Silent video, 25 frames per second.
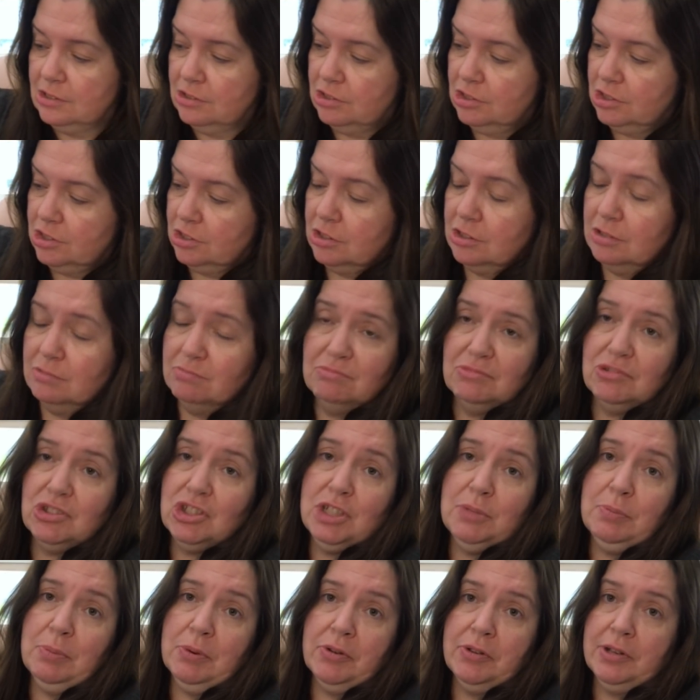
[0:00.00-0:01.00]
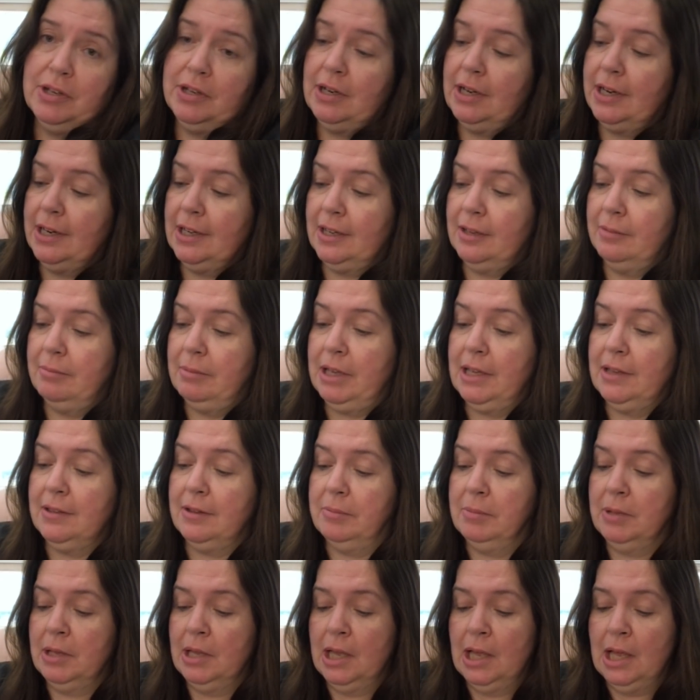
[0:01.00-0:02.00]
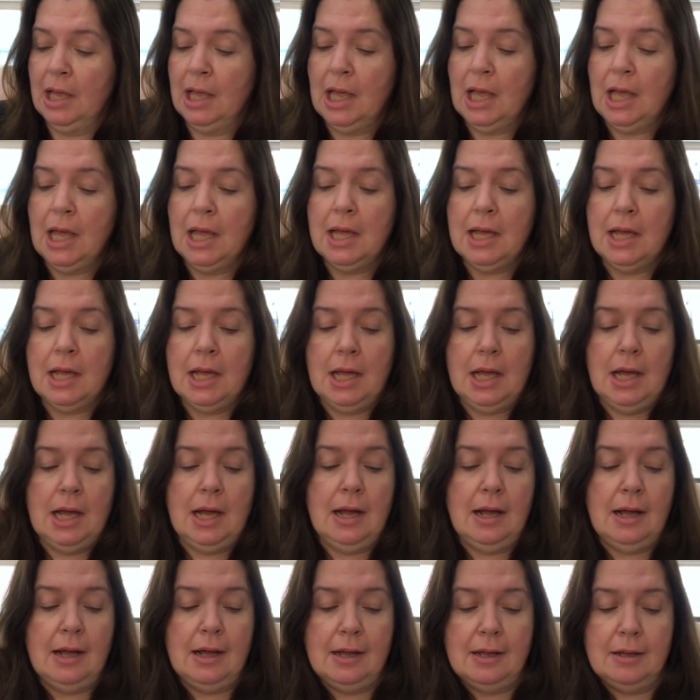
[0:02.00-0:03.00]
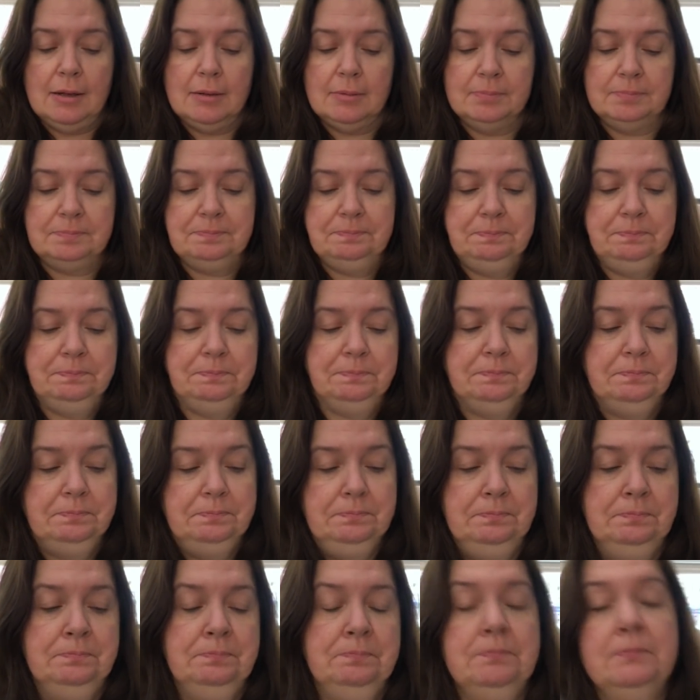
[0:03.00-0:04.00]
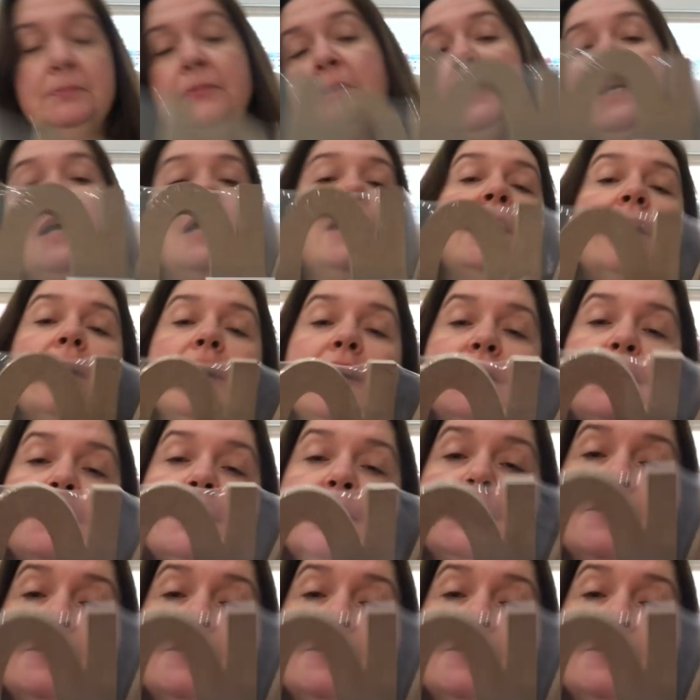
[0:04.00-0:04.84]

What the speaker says: just cheaper than I can make them. I got